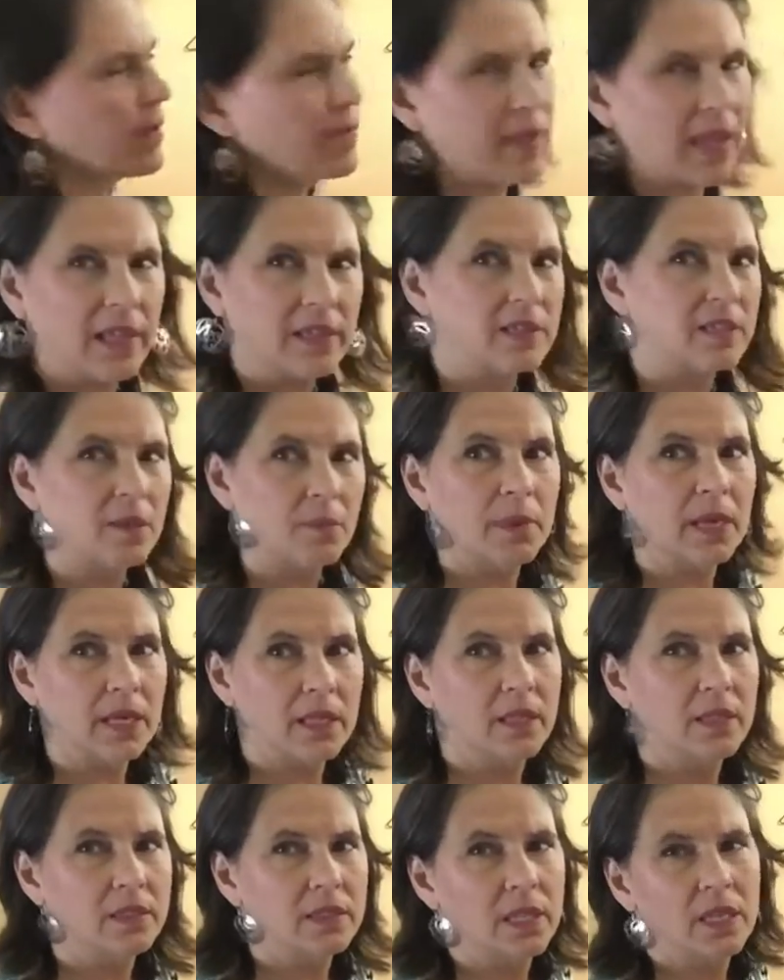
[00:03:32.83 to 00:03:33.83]
That's to make
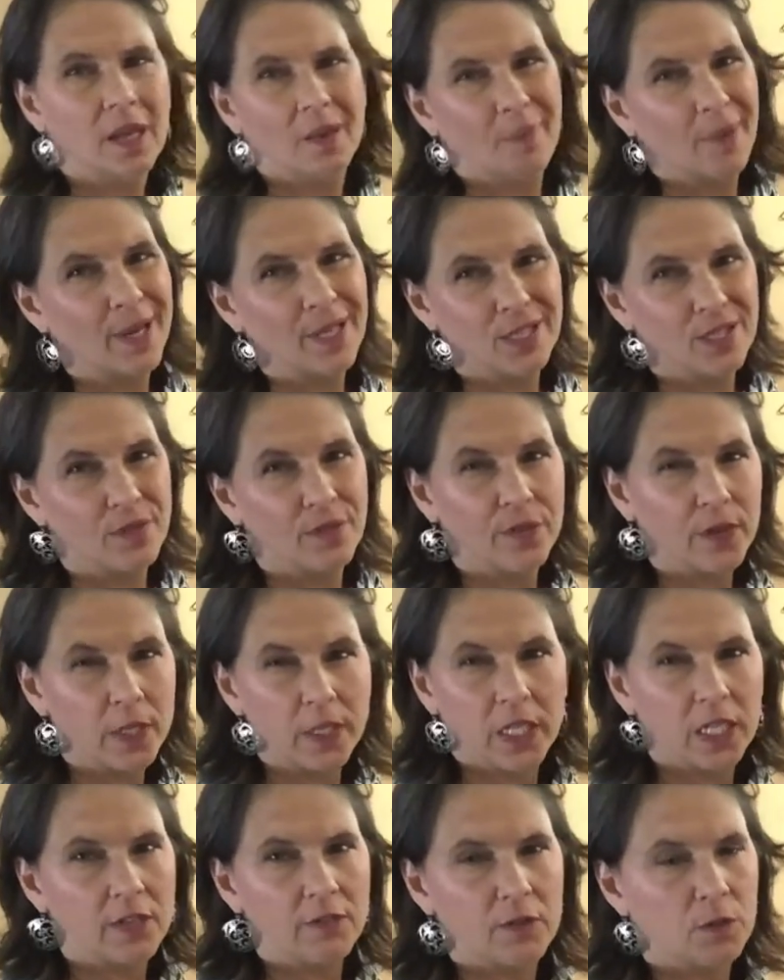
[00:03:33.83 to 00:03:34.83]
the syncopation feel
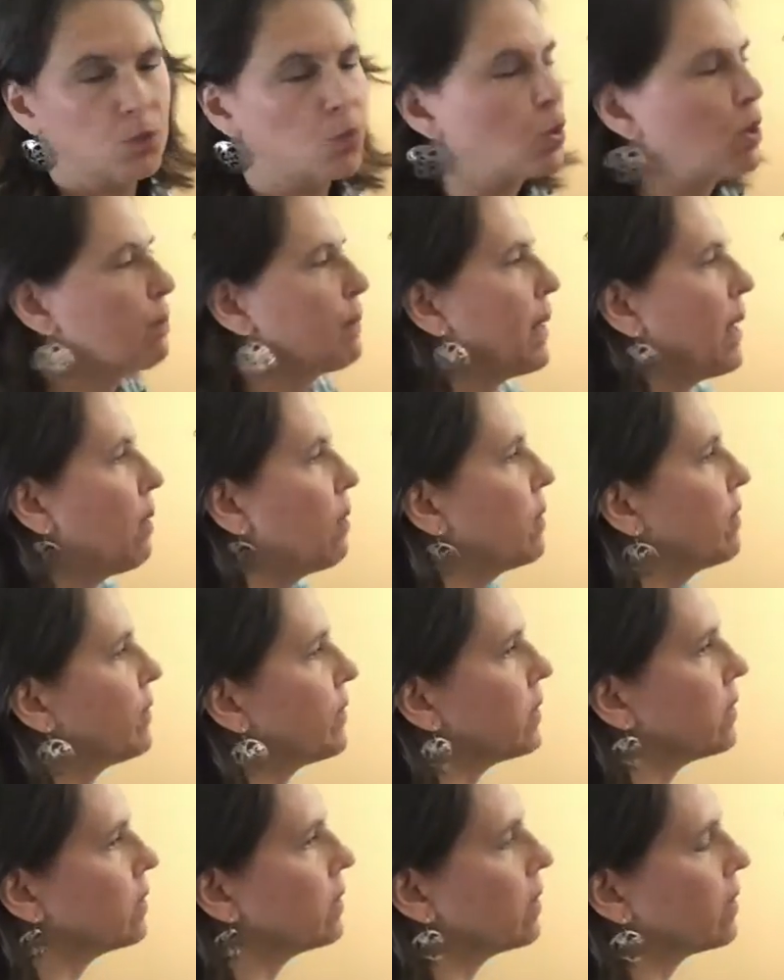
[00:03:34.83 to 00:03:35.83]
even more
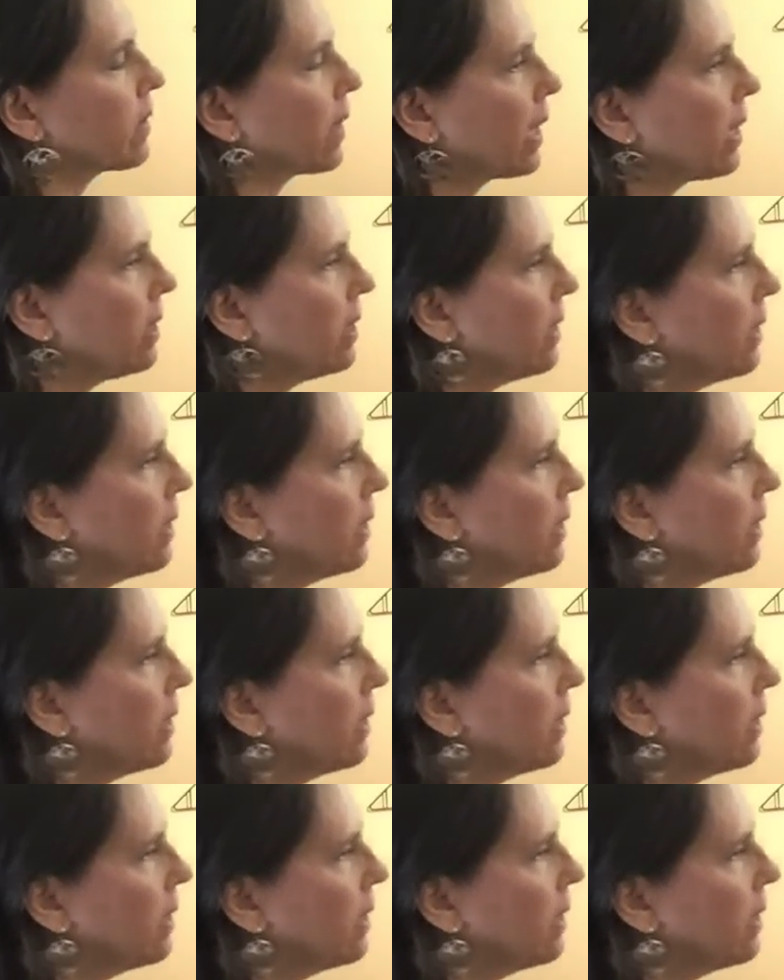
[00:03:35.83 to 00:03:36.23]
powerful, okay?